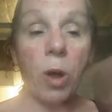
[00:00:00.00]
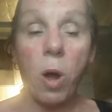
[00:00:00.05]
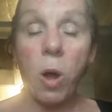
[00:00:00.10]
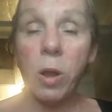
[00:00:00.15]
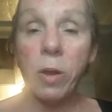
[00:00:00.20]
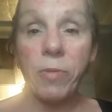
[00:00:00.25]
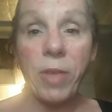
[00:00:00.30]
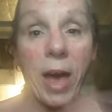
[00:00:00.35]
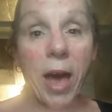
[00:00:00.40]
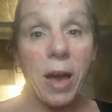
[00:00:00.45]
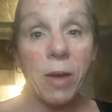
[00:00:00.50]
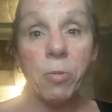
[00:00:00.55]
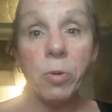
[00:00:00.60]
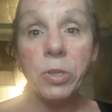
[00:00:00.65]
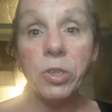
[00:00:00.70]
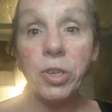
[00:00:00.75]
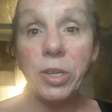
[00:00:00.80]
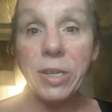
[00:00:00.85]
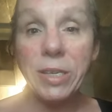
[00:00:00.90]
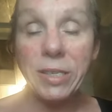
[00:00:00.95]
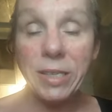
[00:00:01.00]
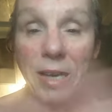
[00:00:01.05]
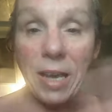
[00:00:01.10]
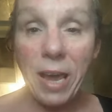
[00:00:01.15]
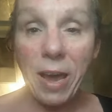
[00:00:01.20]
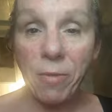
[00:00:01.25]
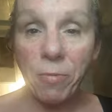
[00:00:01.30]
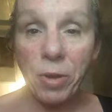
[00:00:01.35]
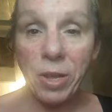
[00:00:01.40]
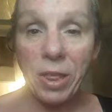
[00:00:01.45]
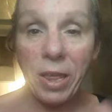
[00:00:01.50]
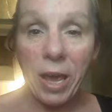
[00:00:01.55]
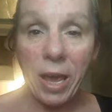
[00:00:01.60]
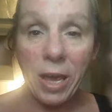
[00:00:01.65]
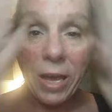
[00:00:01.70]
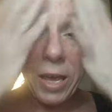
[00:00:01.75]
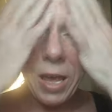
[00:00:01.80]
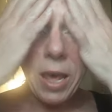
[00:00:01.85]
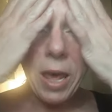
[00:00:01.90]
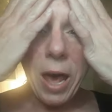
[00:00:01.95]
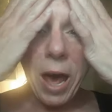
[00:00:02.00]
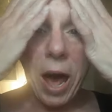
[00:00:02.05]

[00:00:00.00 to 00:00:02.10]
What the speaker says: all of that. I want you to see everything.